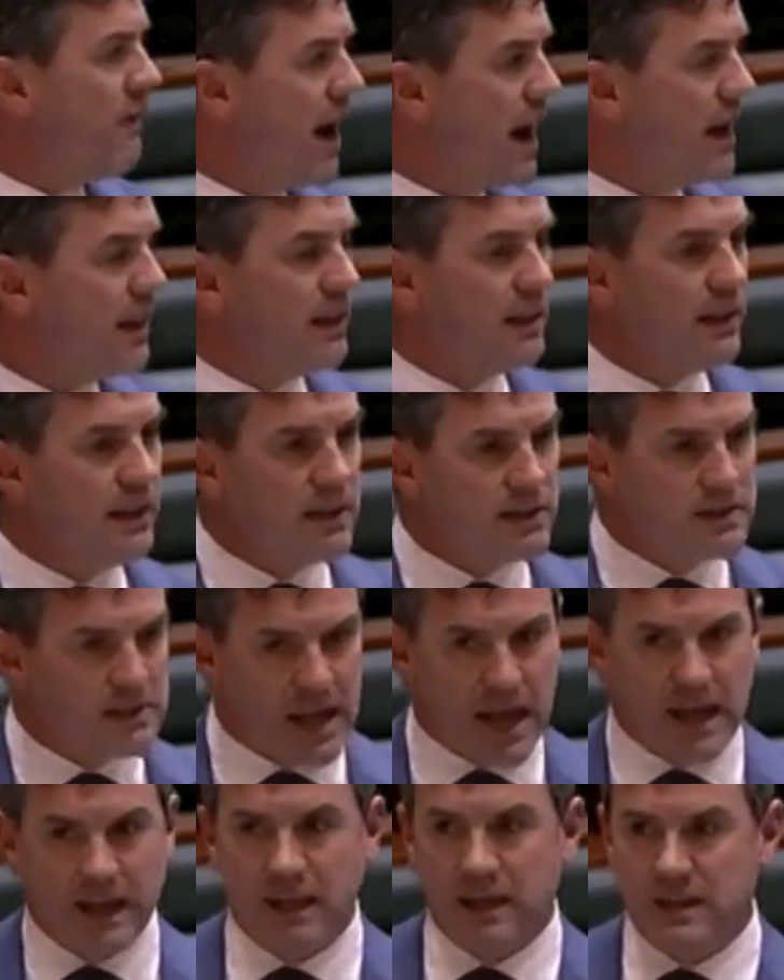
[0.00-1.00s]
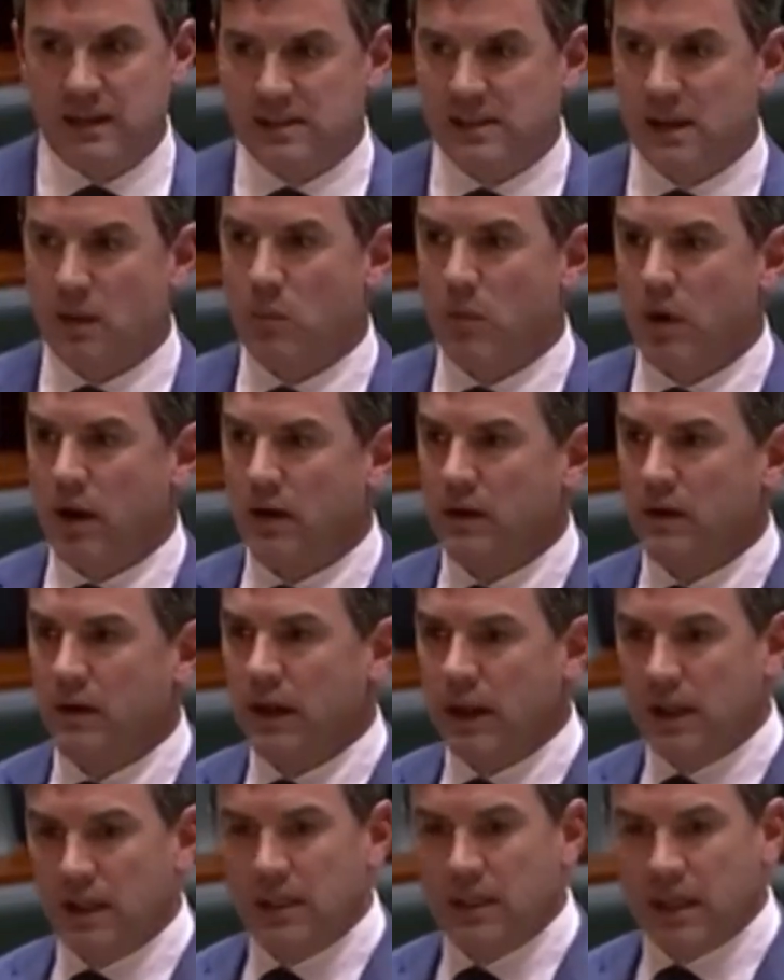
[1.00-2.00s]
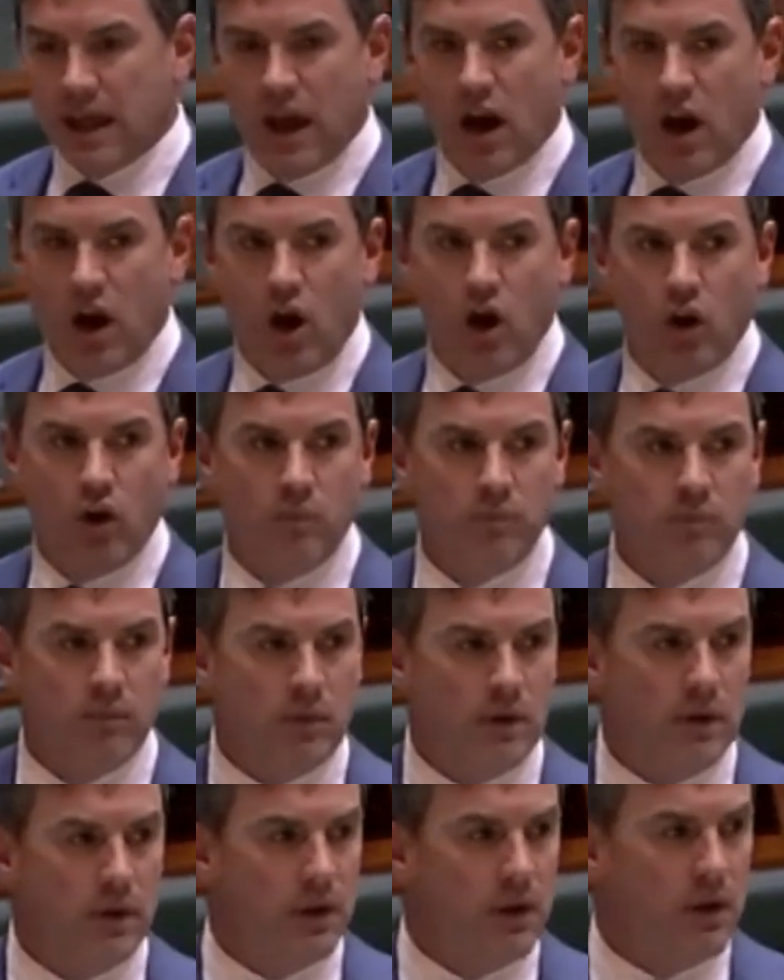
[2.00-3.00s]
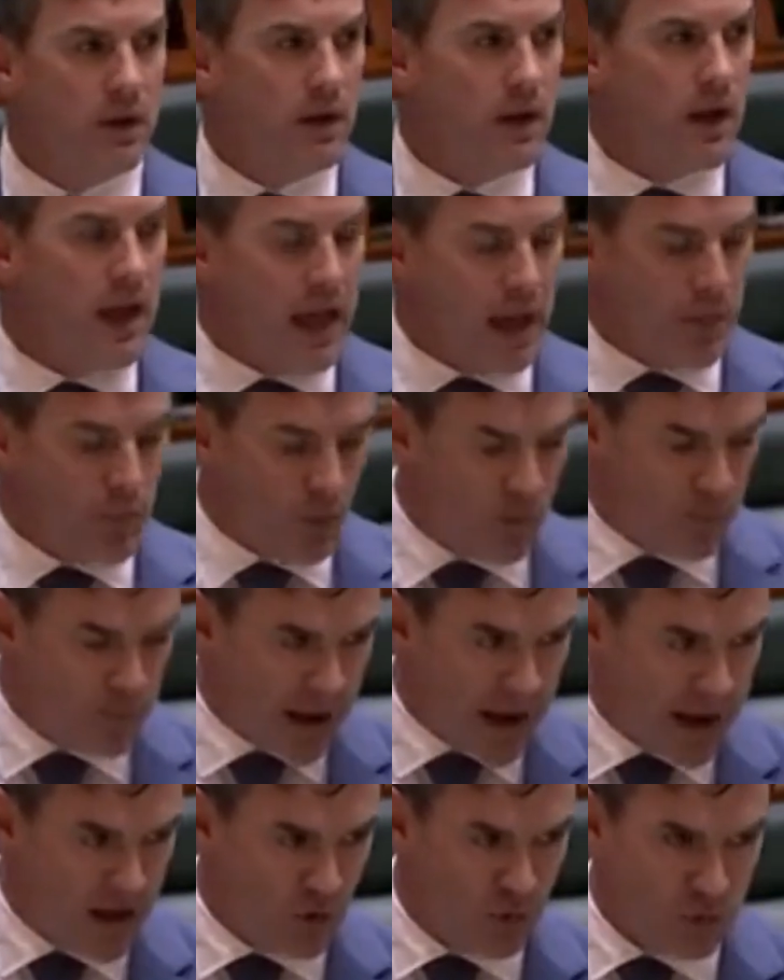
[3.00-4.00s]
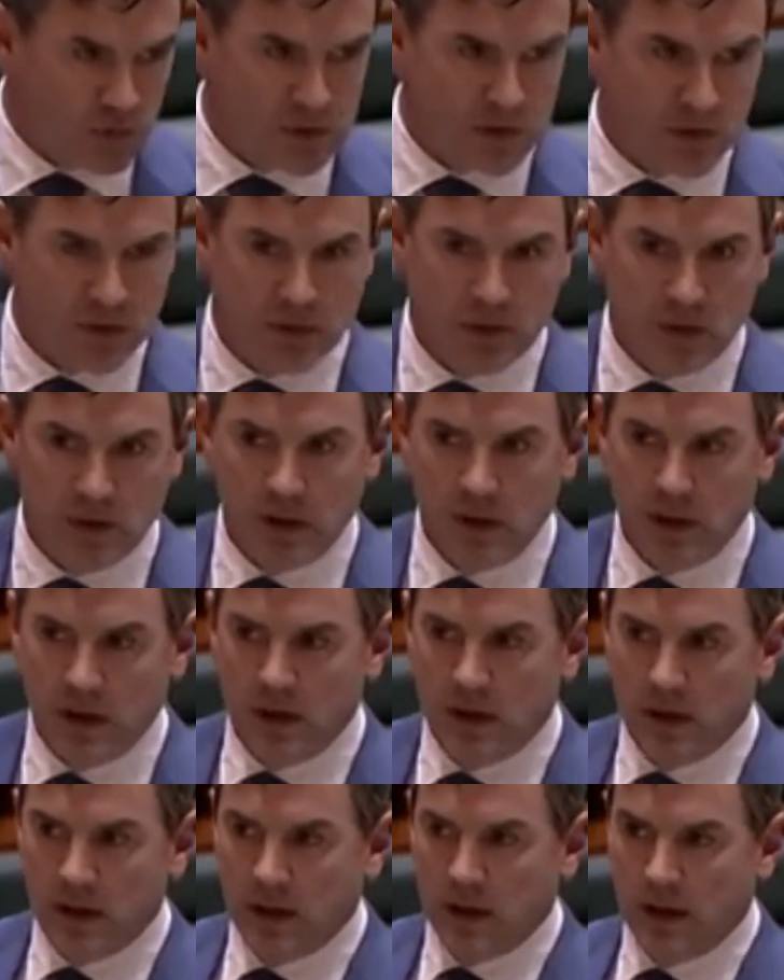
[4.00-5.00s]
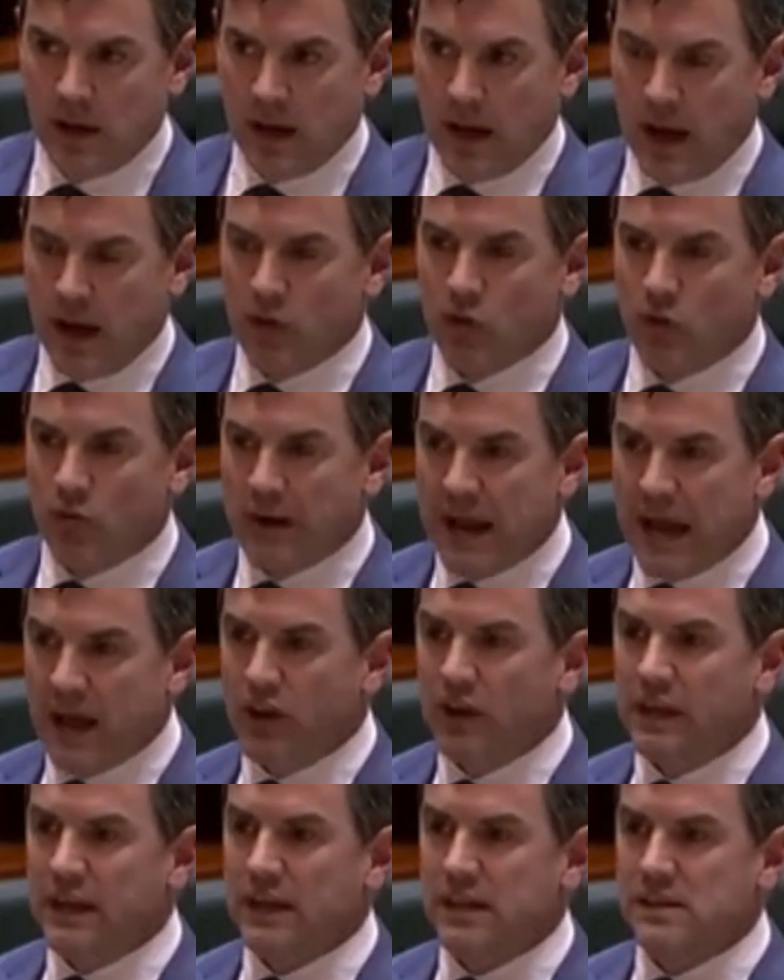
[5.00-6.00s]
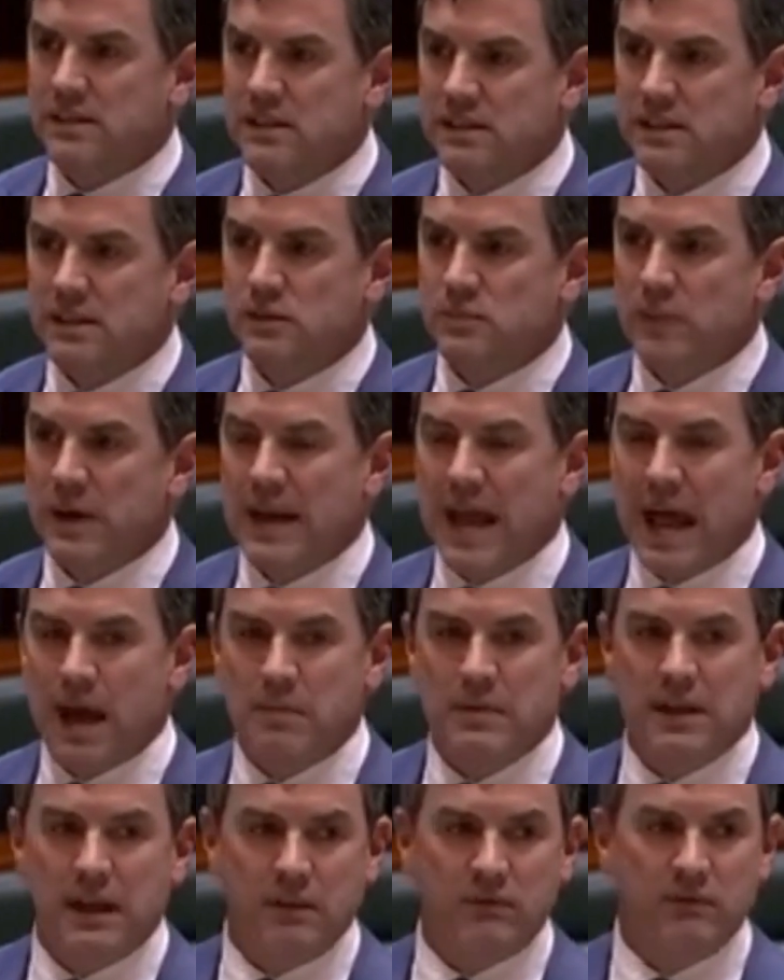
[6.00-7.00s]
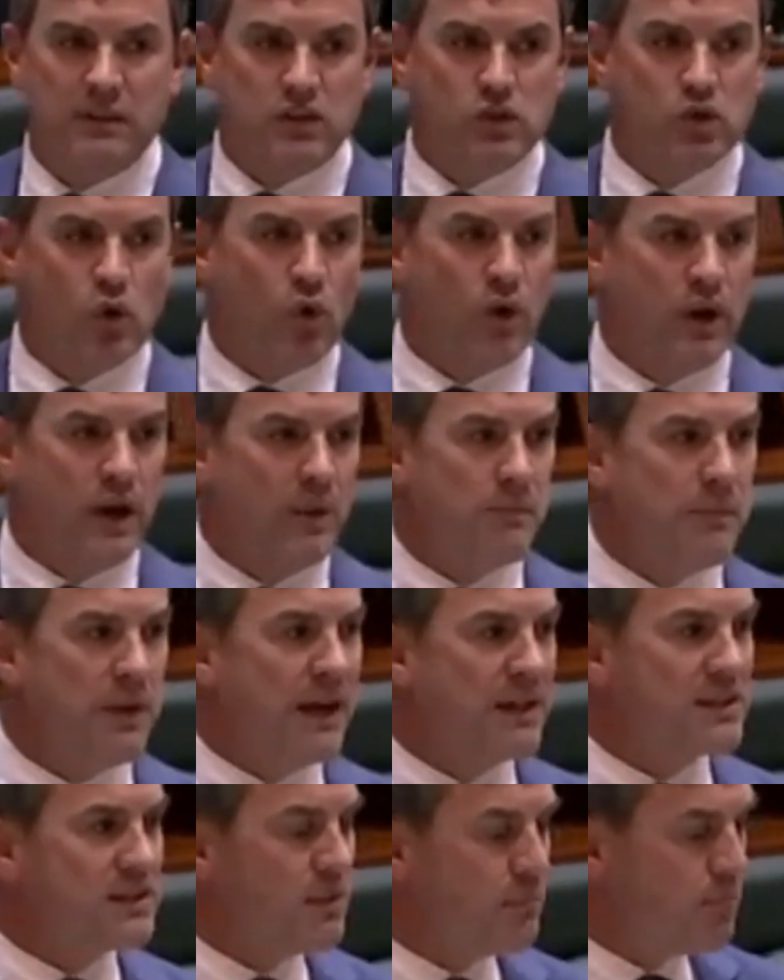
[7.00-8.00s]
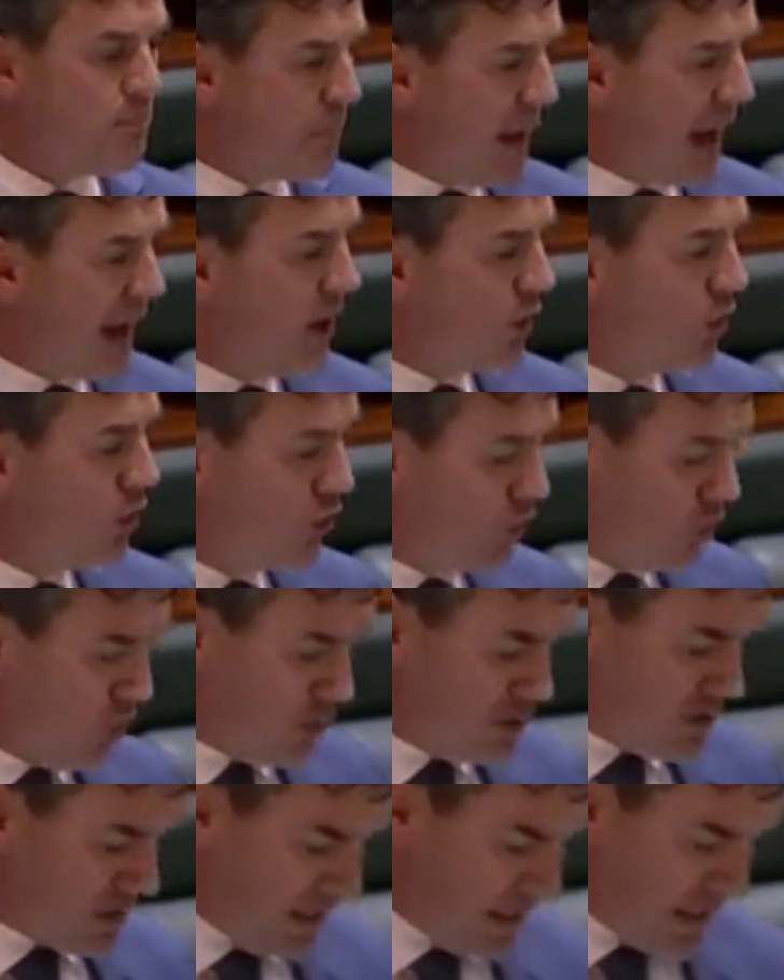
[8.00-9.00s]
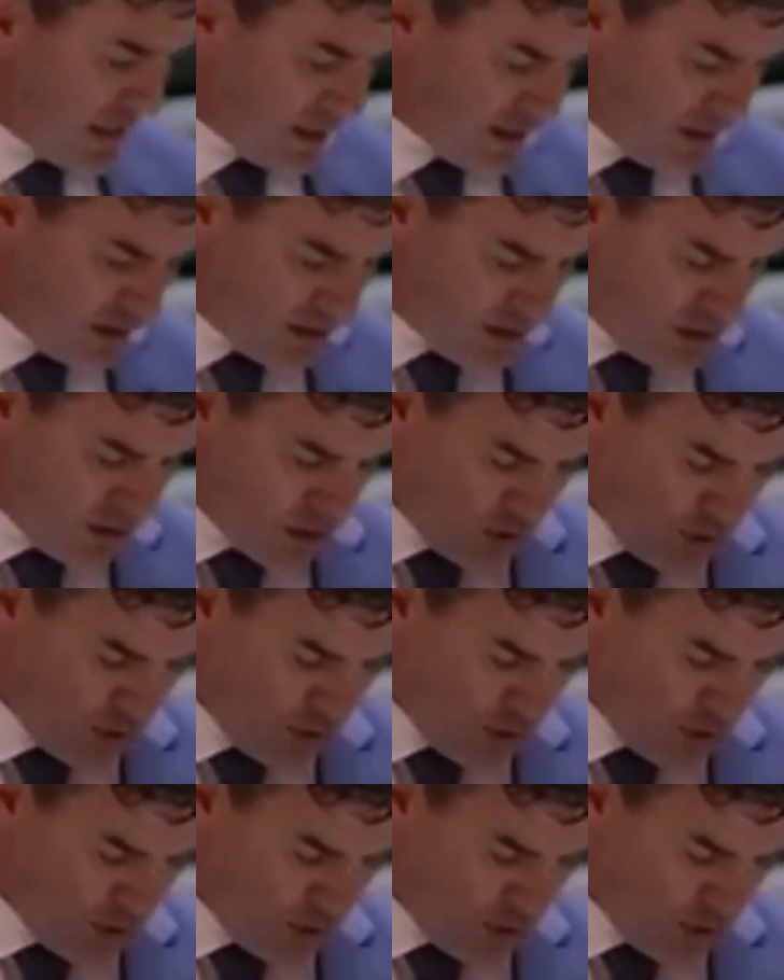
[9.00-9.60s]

violently attacking someone in their home and were bailed. And the reality is this has been happening in Victoria because the bail laws here